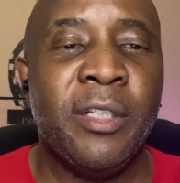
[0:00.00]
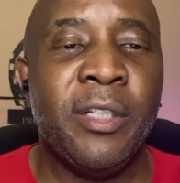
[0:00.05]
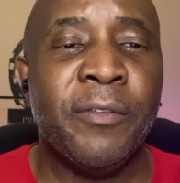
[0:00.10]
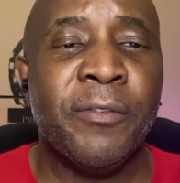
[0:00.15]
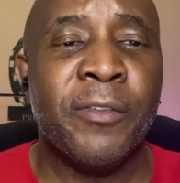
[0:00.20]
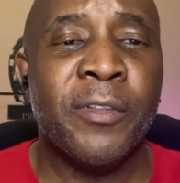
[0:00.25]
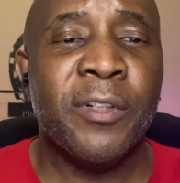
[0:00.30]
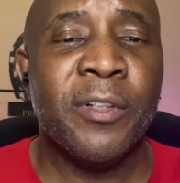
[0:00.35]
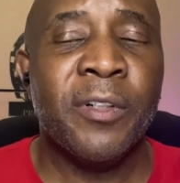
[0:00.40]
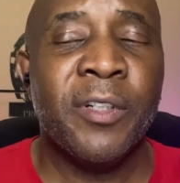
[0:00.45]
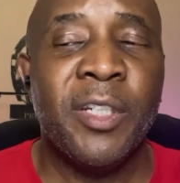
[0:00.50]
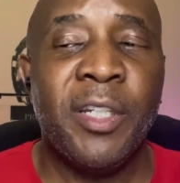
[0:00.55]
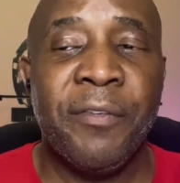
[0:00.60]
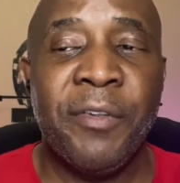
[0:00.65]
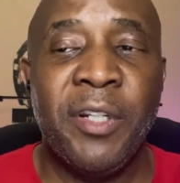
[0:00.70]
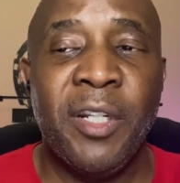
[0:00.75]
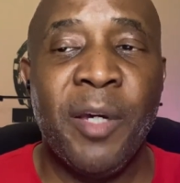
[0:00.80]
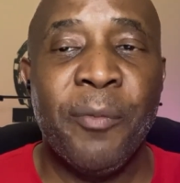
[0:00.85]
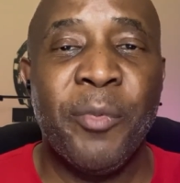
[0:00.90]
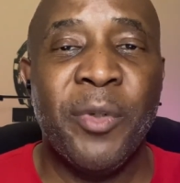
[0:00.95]
never
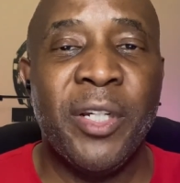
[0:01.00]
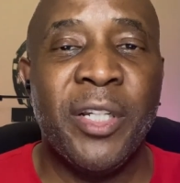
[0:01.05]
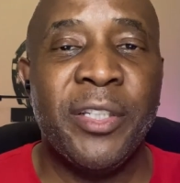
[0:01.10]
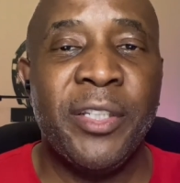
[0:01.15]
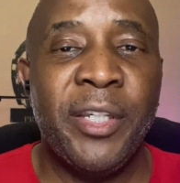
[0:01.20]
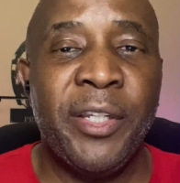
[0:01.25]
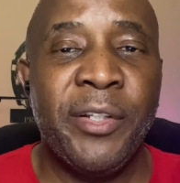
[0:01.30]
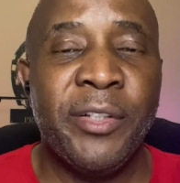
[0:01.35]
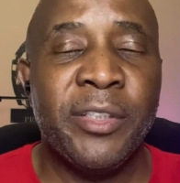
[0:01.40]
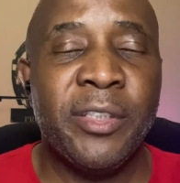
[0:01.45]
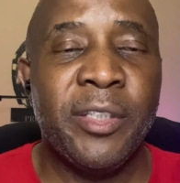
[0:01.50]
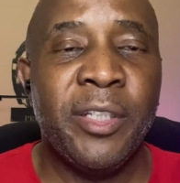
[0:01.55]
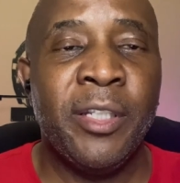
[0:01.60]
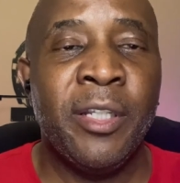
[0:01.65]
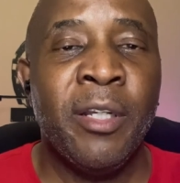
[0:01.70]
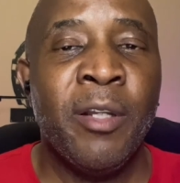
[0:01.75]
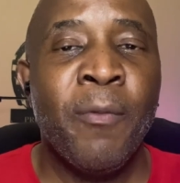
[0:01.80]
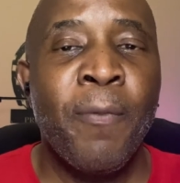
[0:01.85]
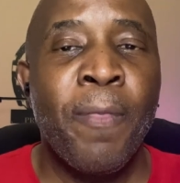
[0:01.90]
giving up and continuously